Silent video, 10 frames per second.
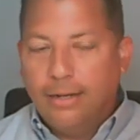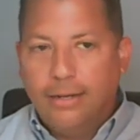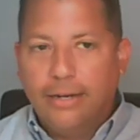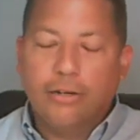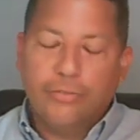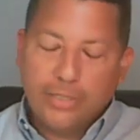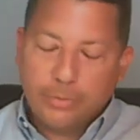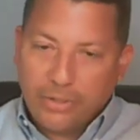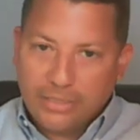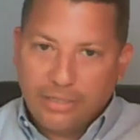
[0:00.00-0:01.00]
area vice
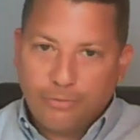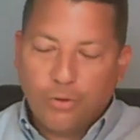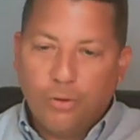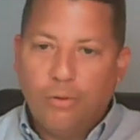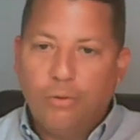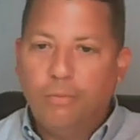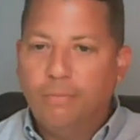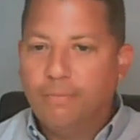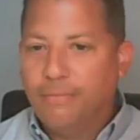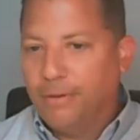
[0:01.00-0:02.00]
president role.
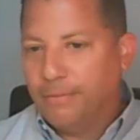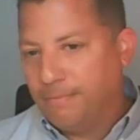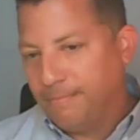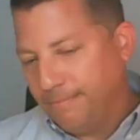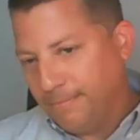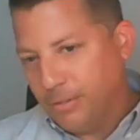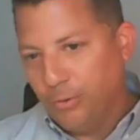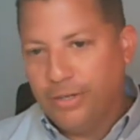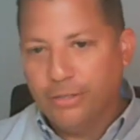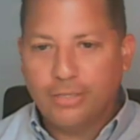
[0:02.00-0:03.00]
2
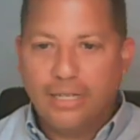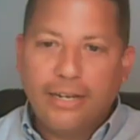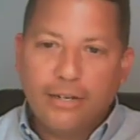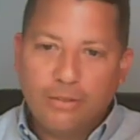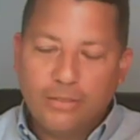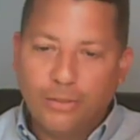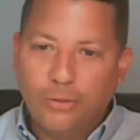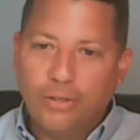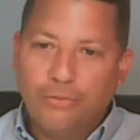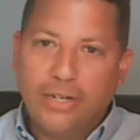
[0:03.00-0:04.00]
years later, took
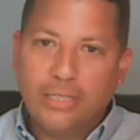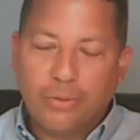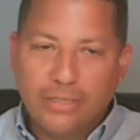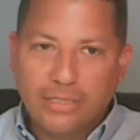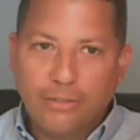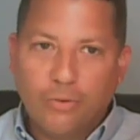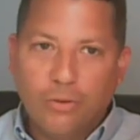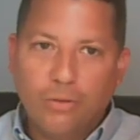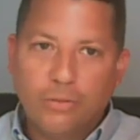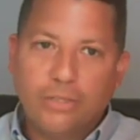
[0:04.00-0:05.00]
on a vice president
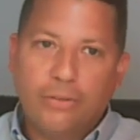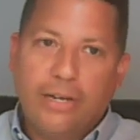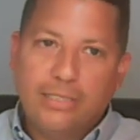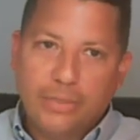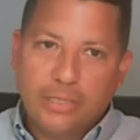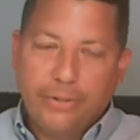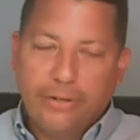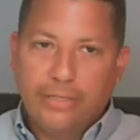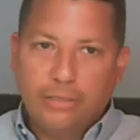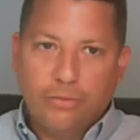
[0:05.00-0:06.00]
role. So had some
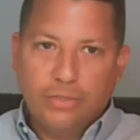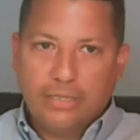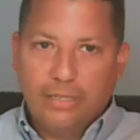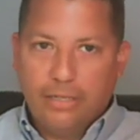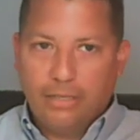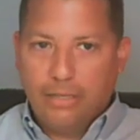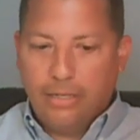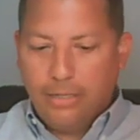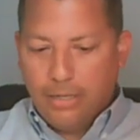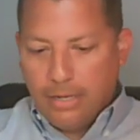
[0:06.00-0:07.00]
experience overseeing
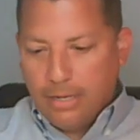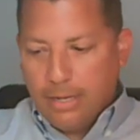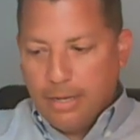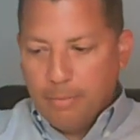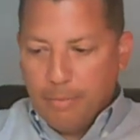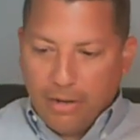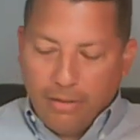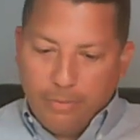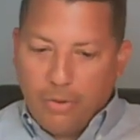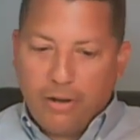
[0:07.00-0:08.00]
the
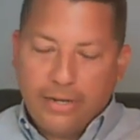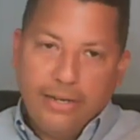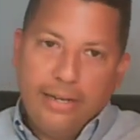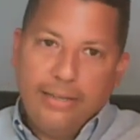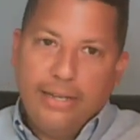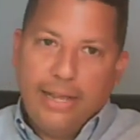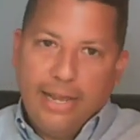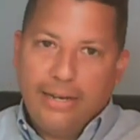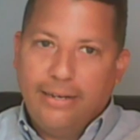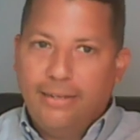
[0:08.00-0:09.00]
Maryland market and then
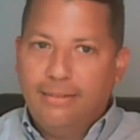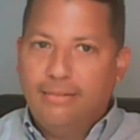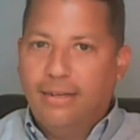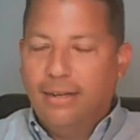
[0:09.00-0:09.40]
added in